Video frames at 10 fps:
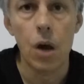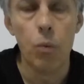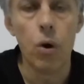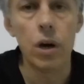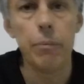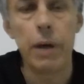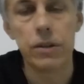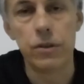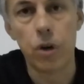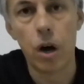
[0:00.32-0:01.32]
Welcome
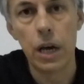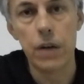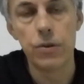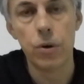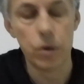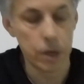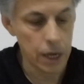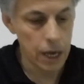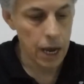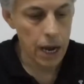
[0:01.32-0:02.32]
back to Thailand Talk,
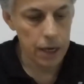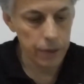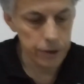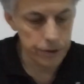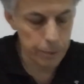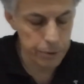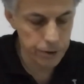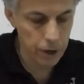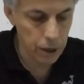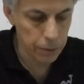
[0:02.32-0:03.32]
and in this
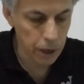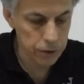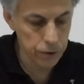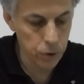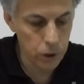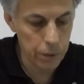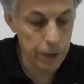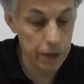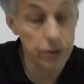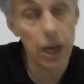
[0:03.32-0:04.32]
episode I'm going to talk
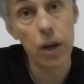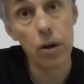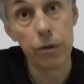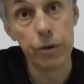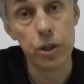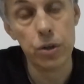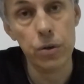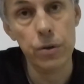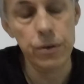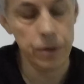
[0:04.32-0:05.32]
about taking off your
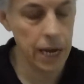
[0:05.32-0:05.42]
shoes.